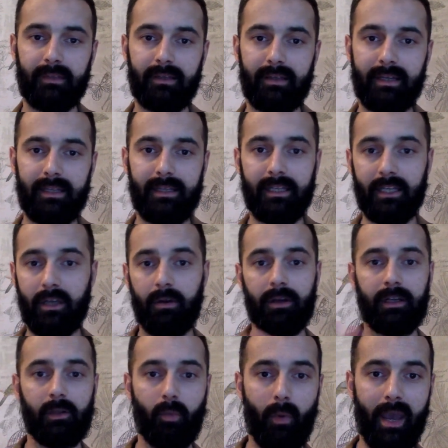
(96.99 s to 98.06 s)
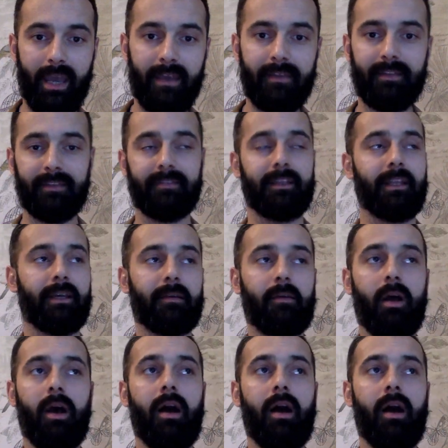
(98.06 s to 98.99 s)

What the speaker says: and laconical way, they say like,